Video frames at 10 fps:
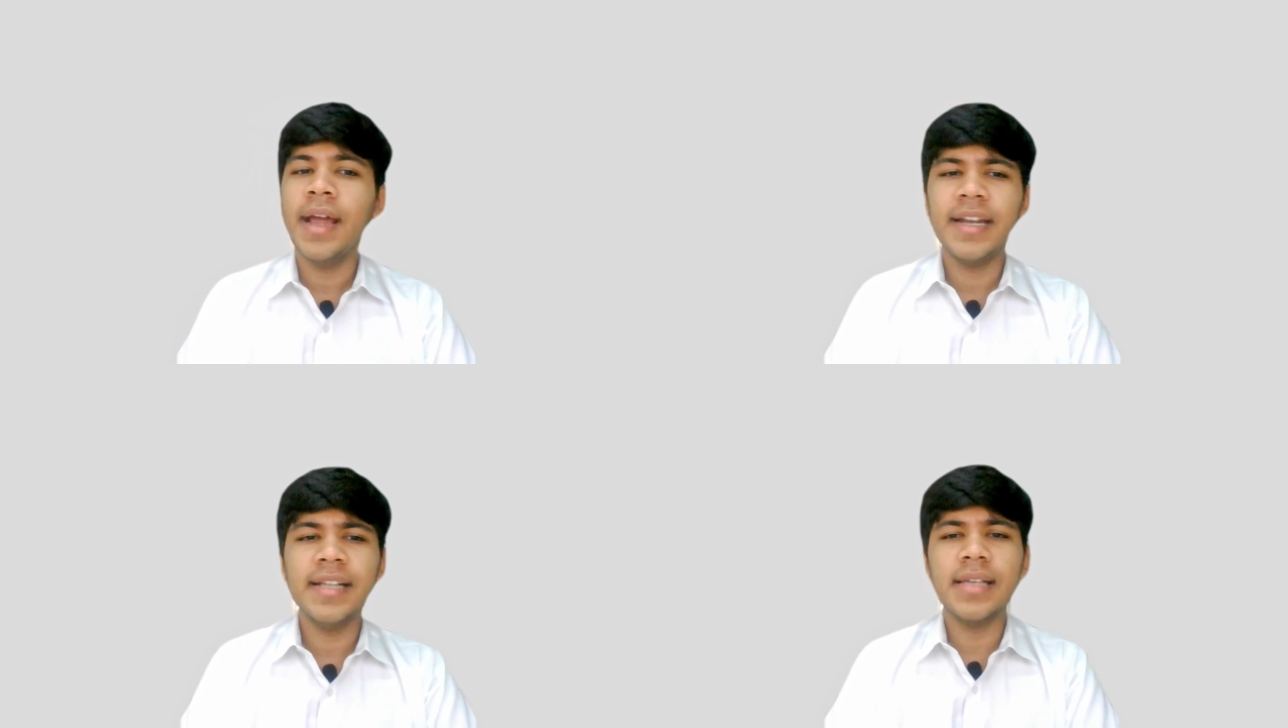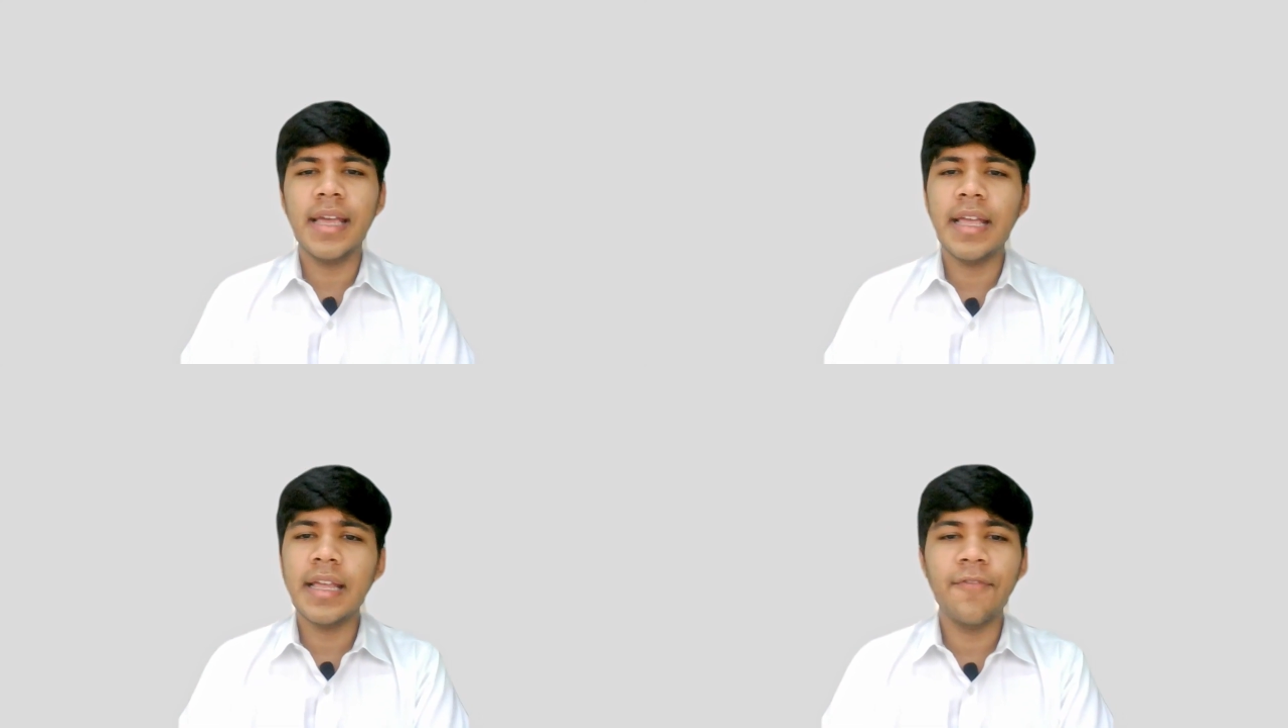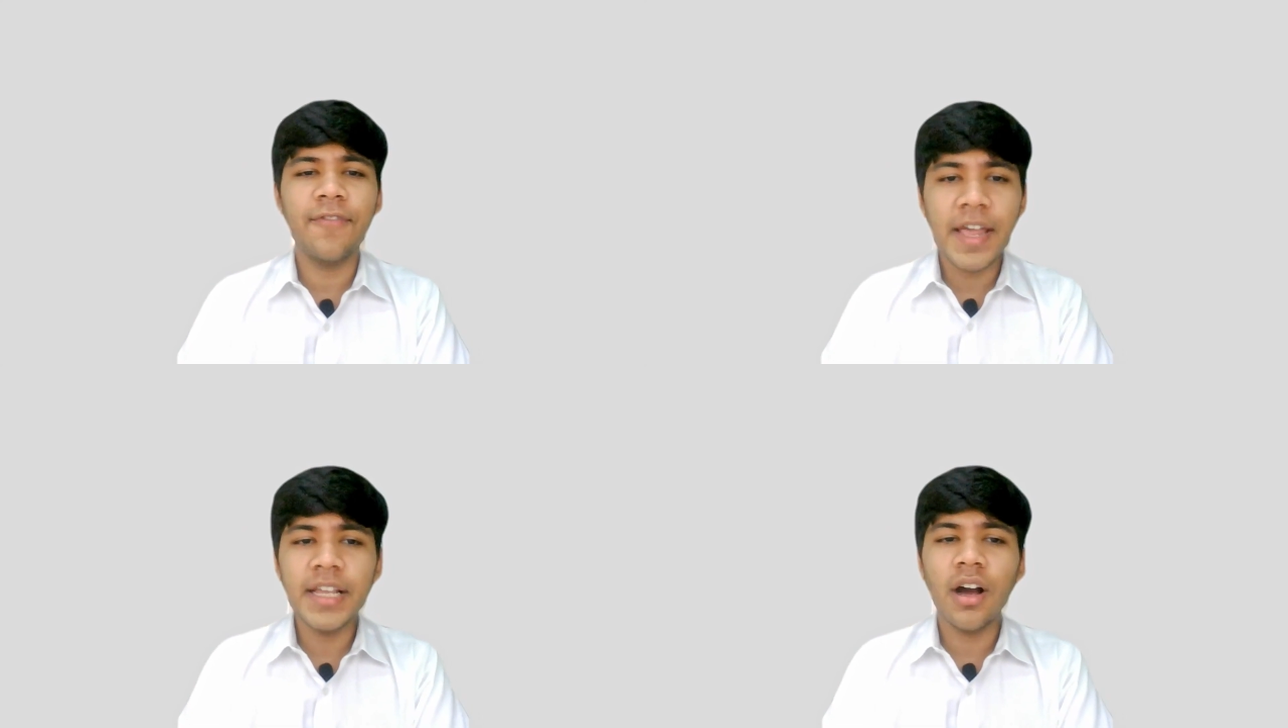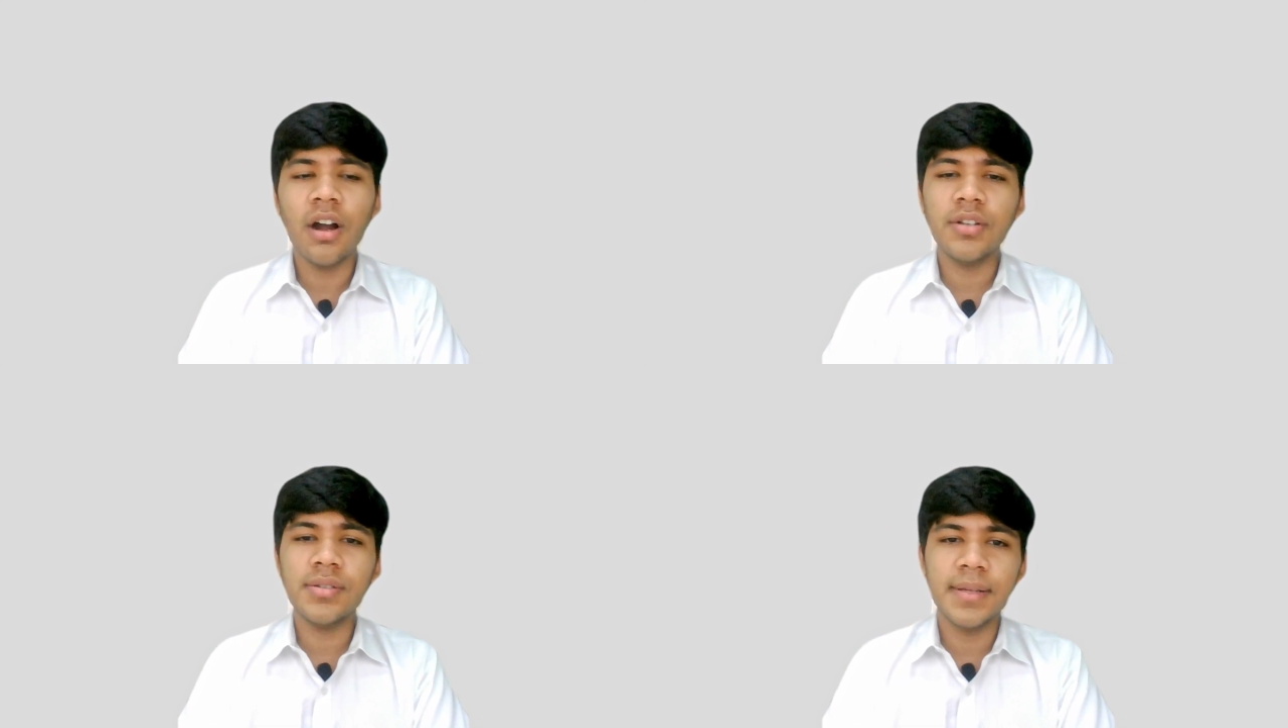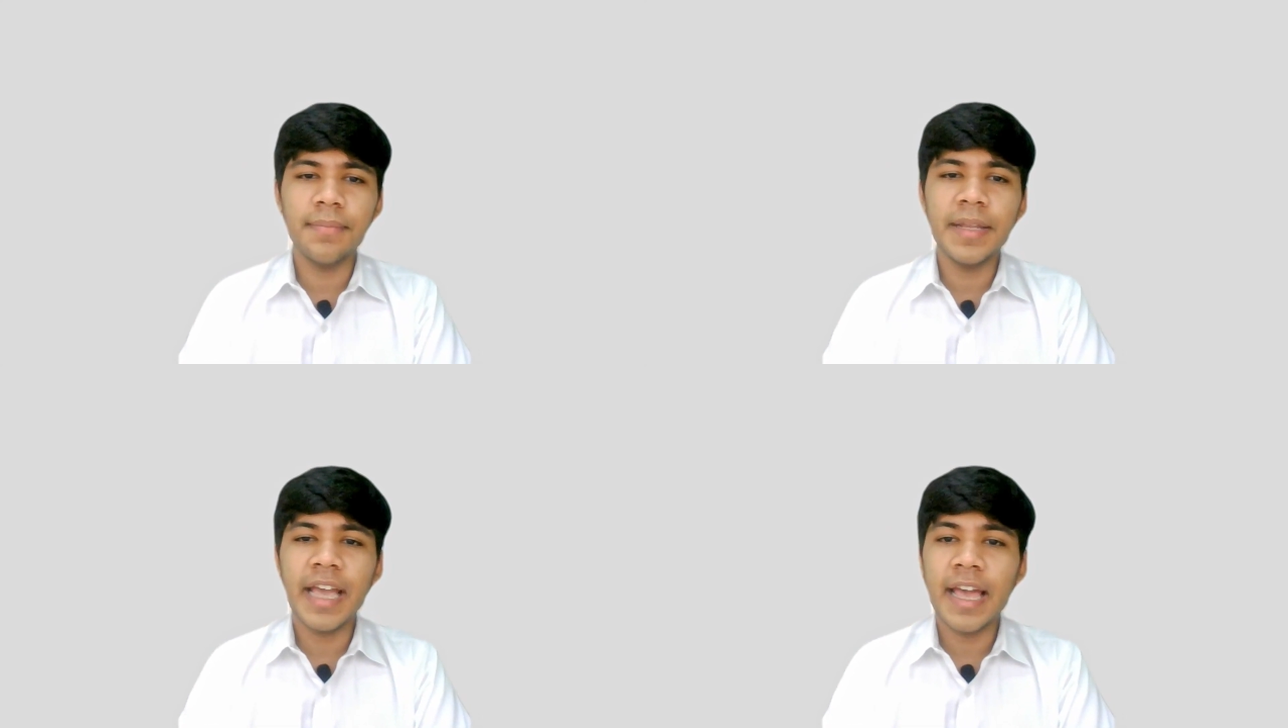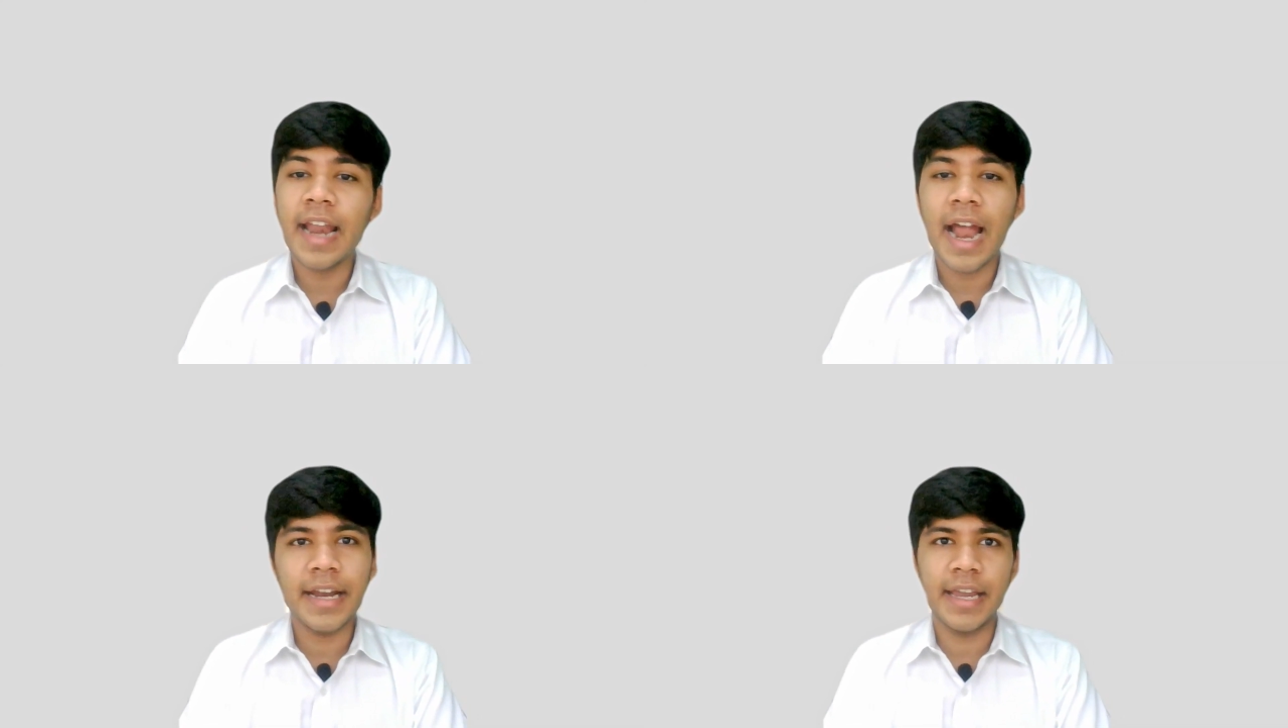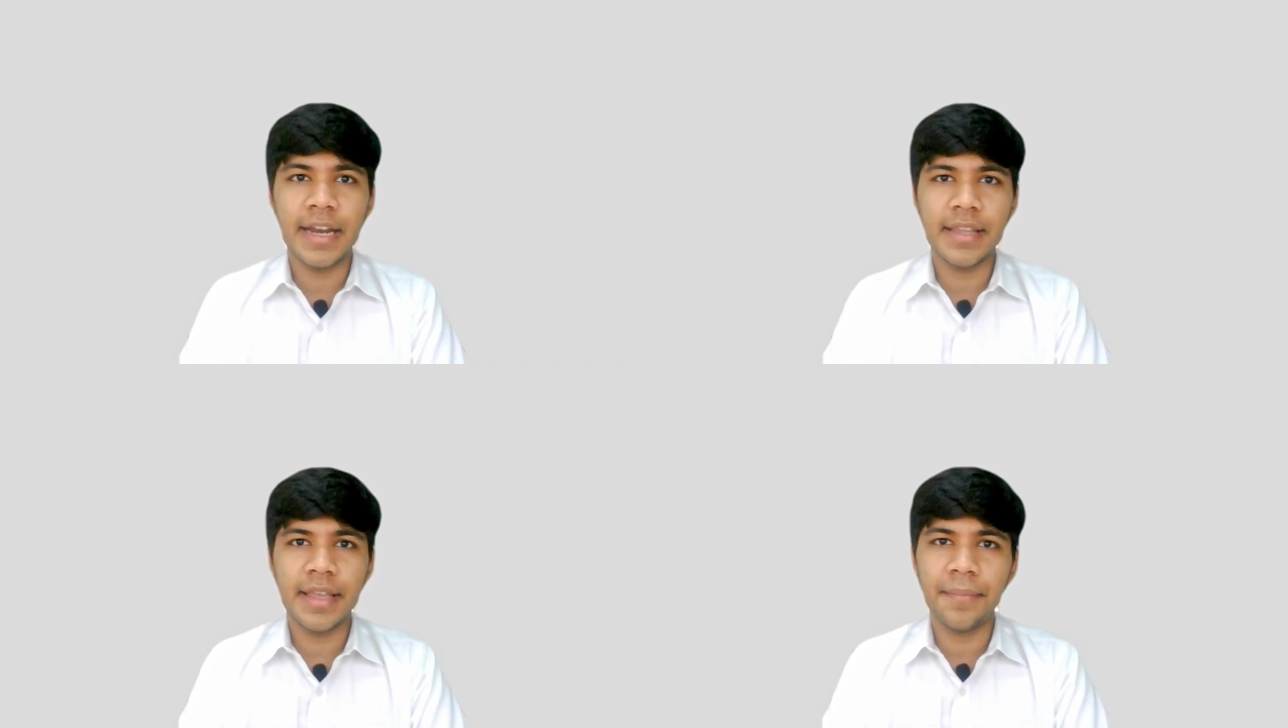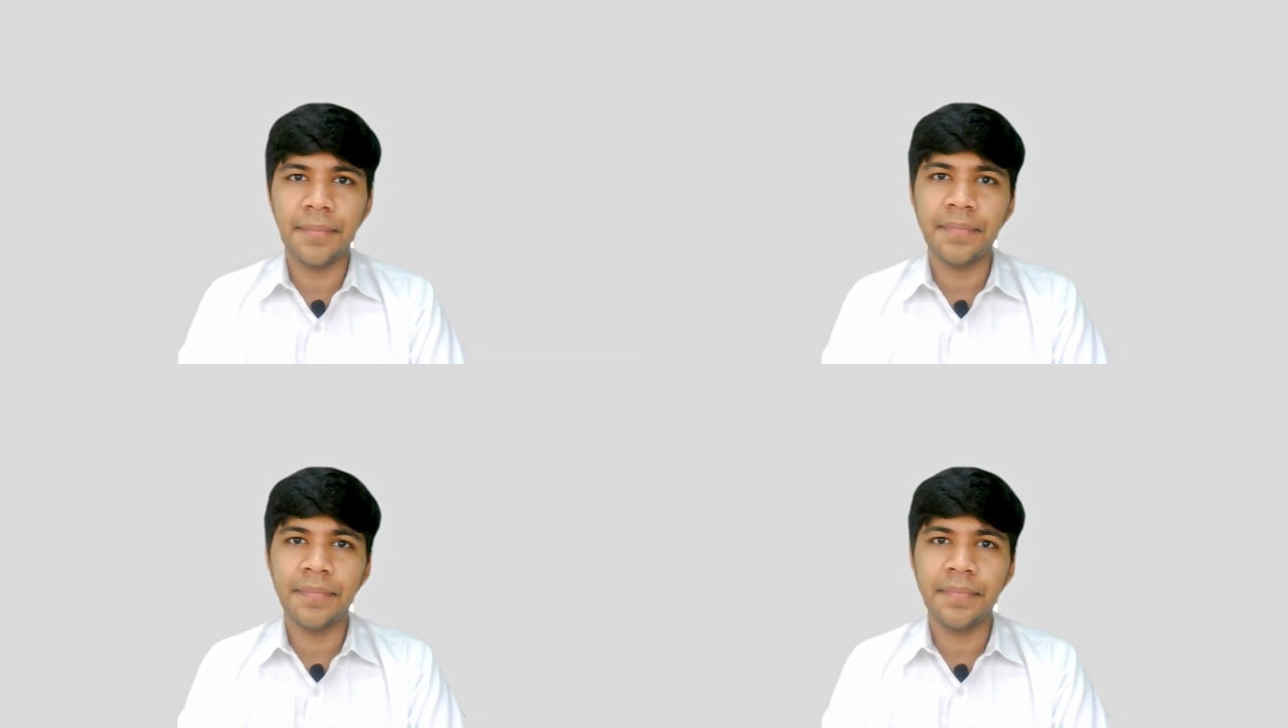it is very hard to simply eradicate them.